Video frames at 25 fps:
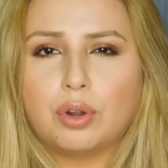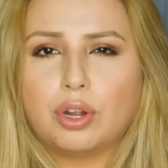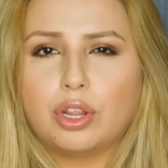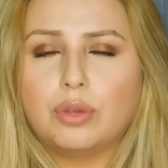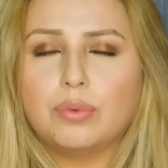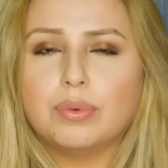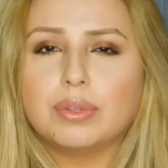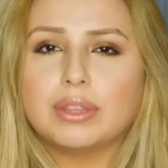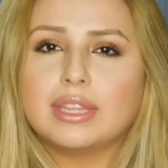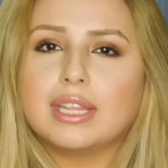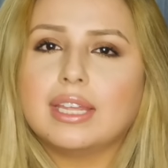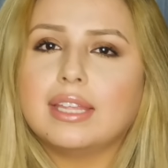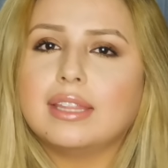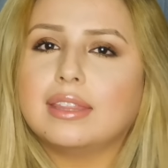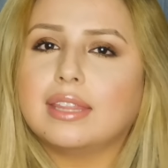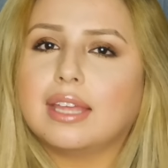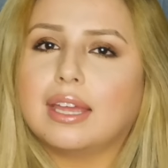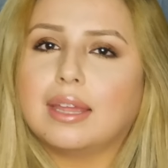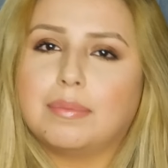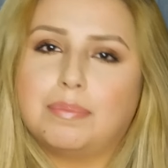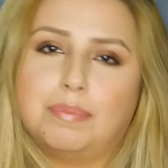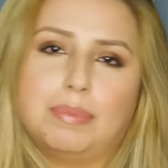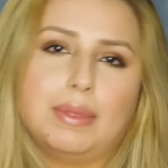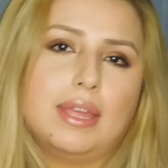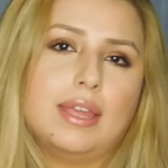You would think
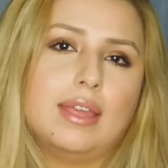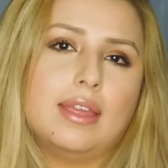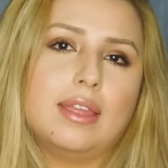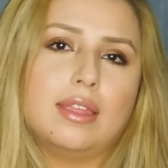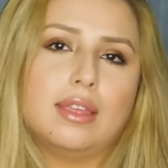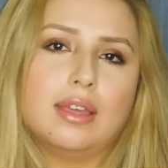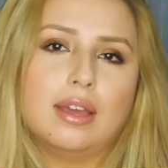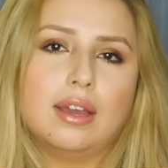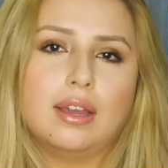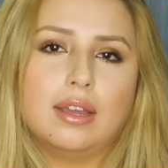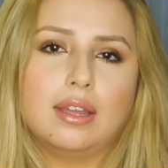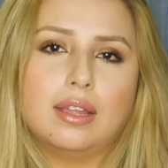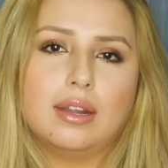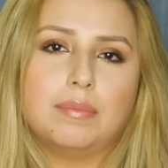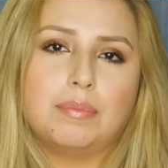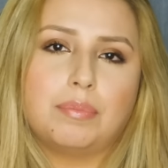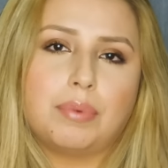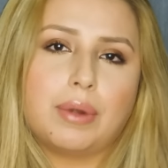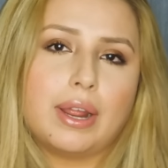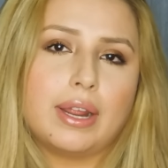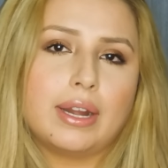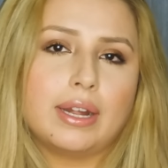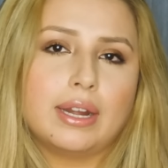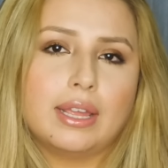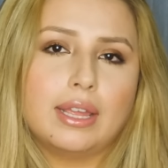that being young and
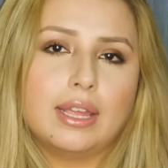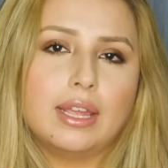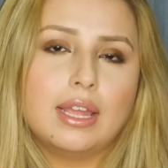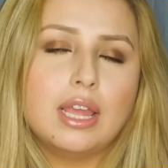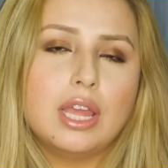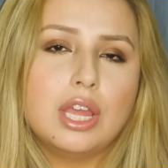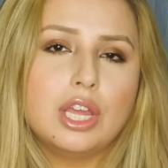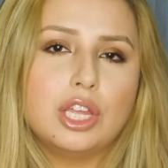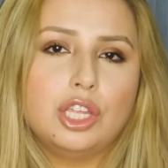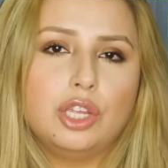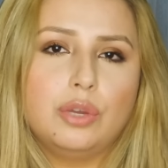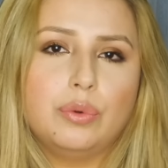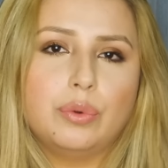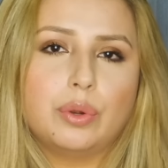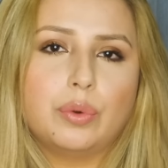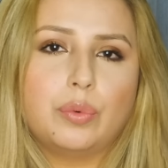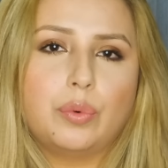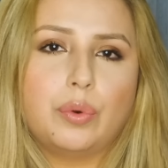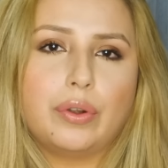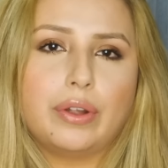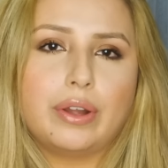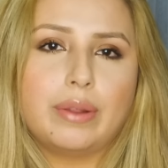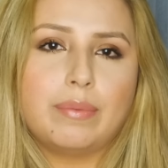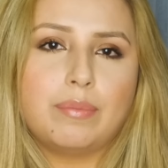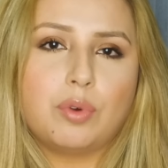pregnant, you would
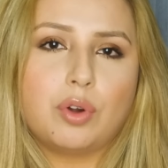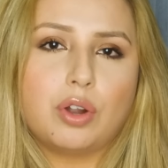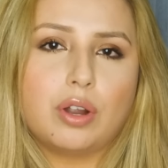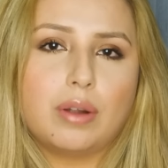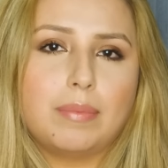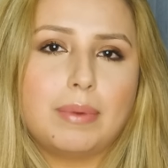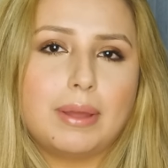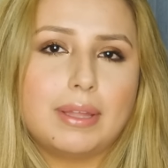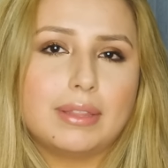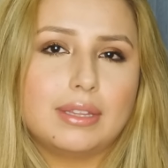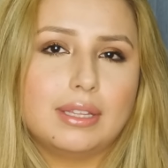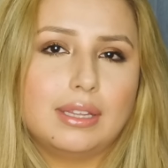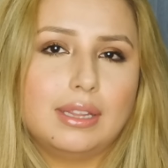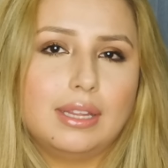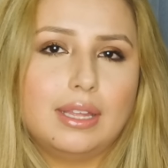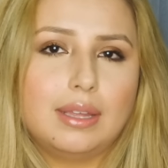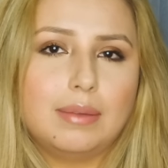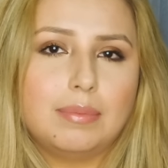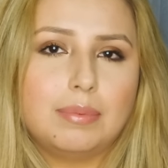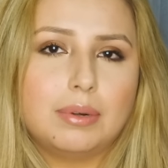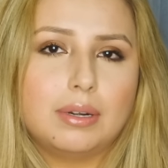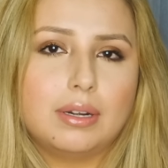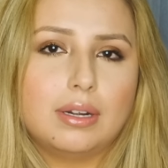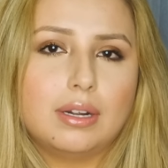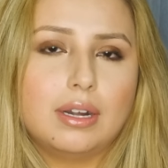worry more about the
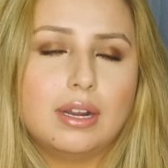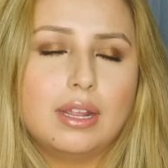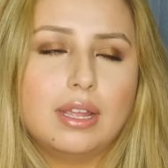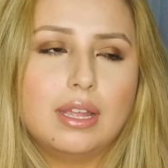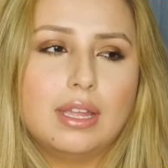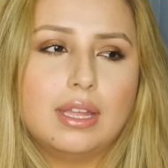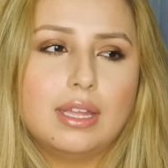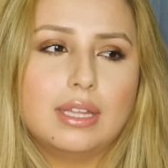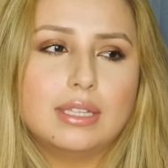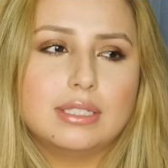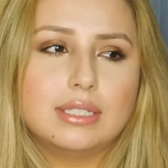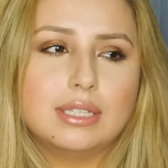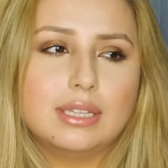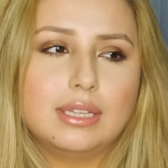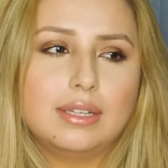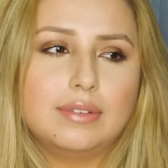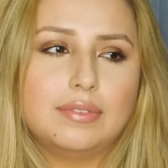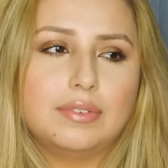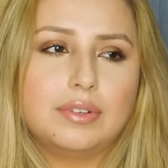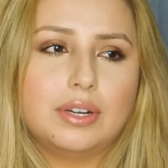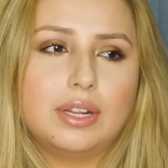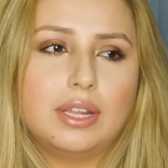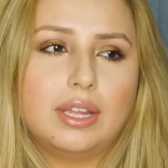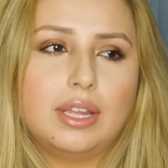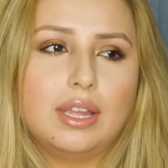labor and
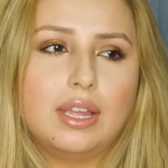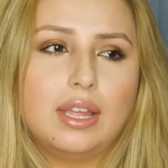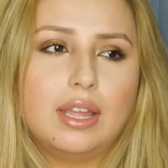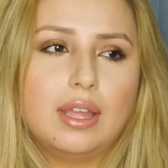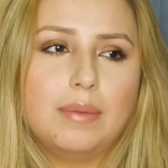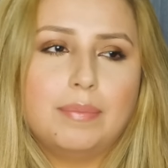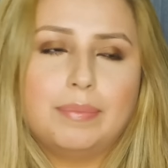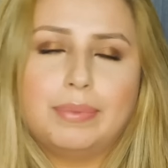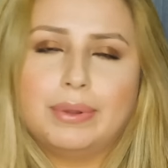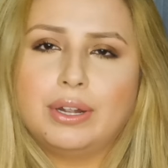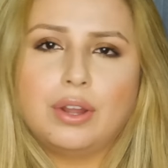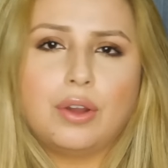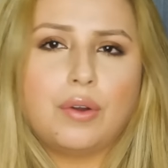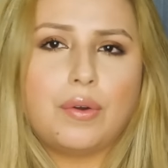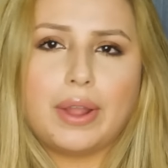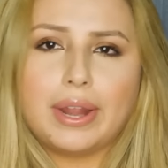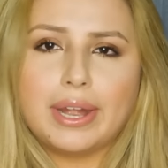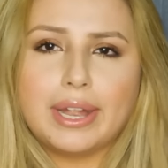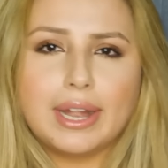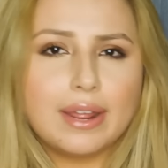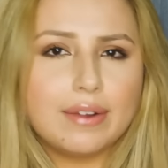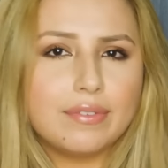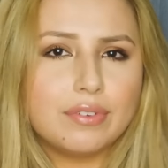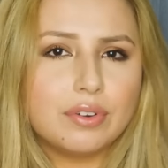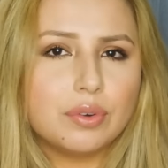delivery, but no, I
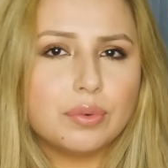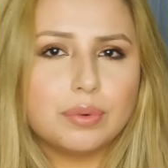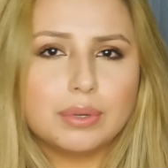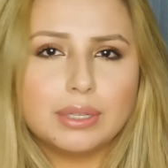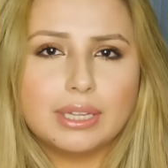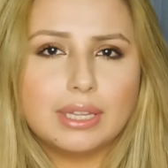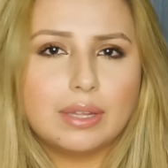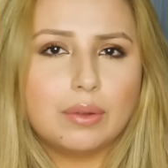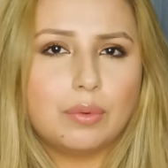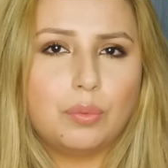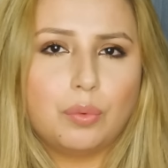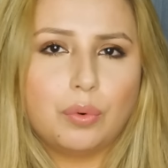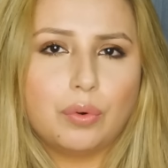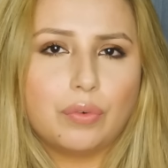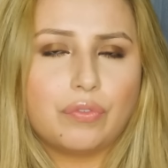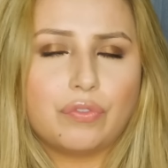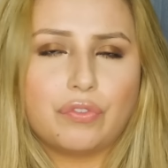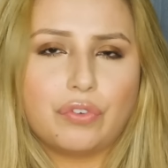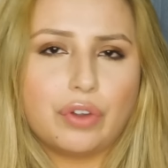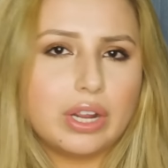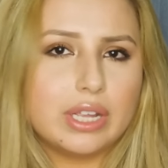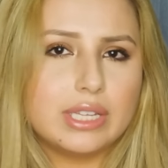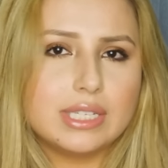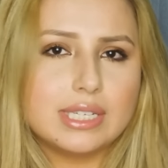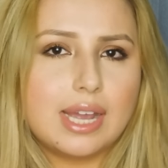never really
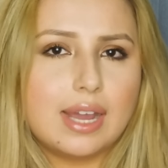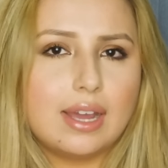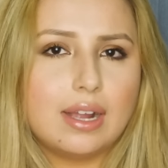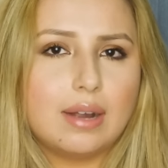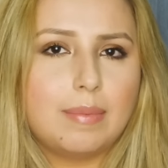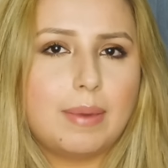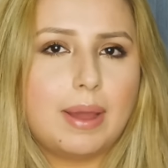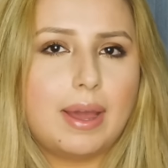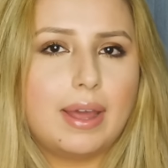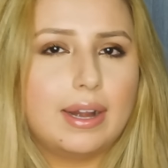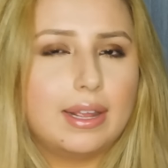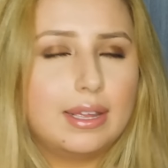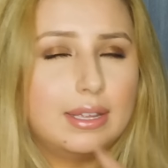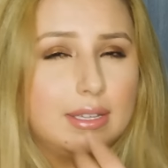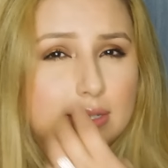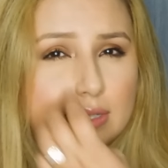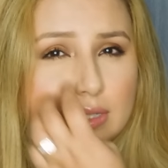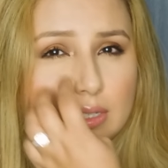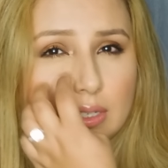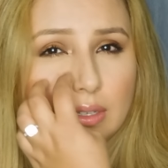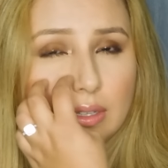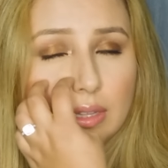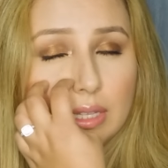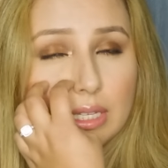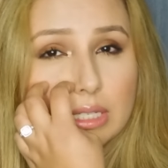freaked out about it
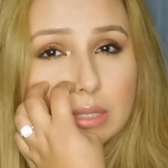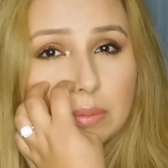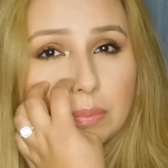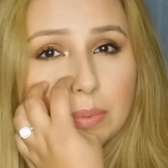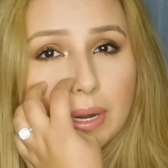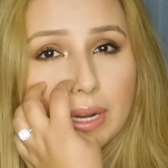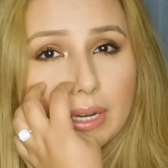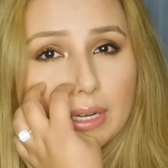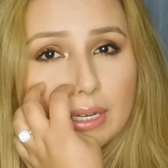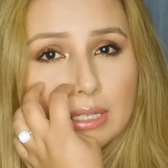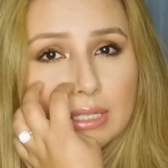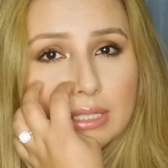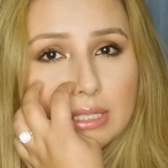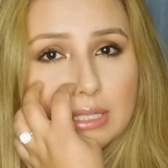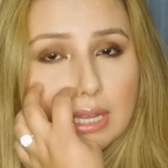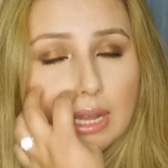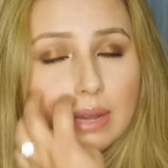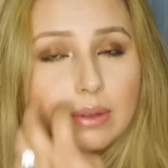until this pregnancy.